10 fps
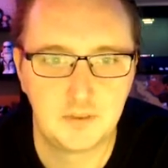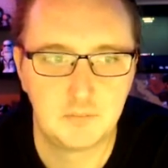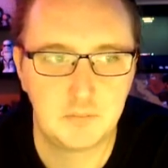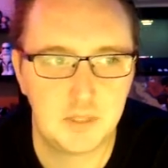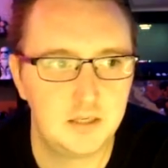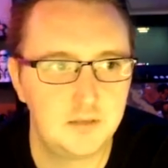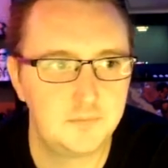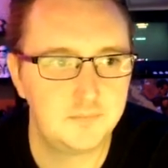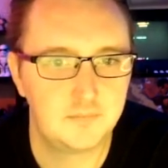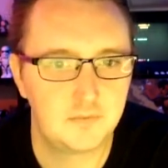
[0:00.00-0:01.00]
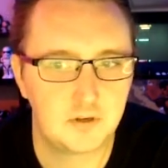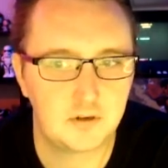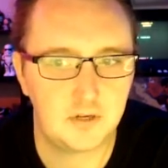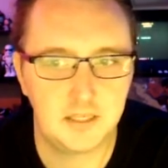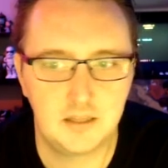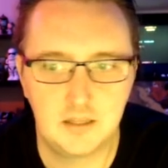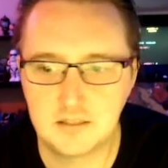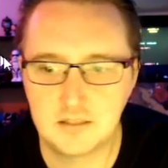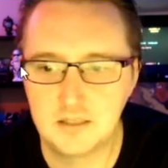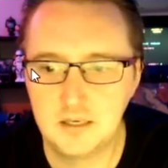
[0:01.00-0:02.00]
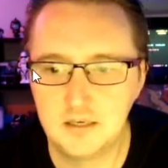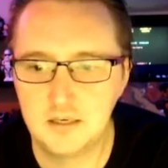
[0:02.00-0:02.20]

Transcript: plugin. Great, that's there.